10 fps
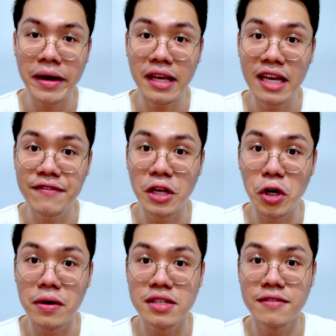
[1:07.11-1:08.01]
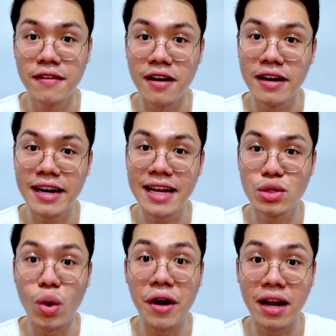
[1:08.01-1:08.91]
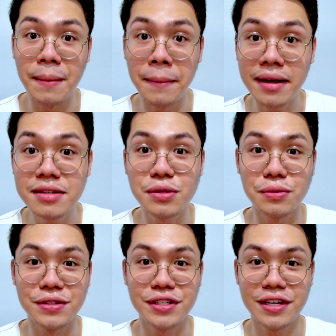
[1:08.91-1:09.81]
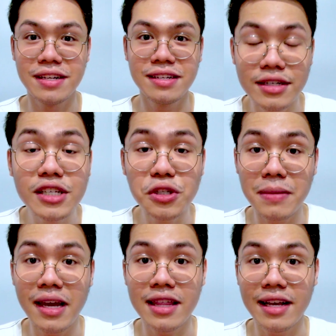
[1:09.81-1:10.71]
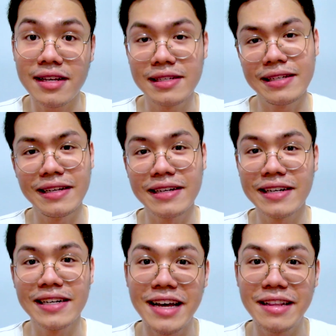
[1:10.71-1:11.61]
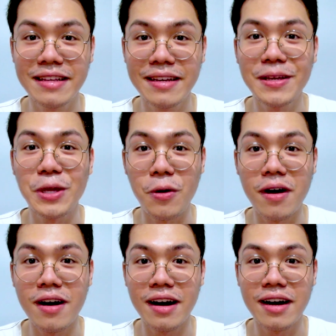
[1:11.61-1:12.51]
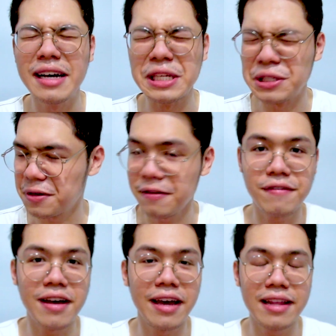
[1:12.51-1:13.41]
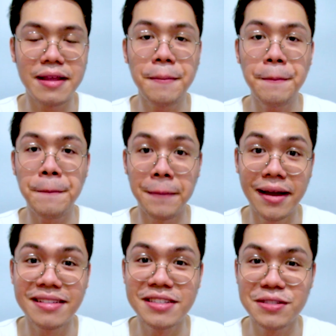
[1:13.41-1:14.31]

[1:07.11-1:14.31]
might even go as far as wearing a med school shirt just to make things clear that you are a certified med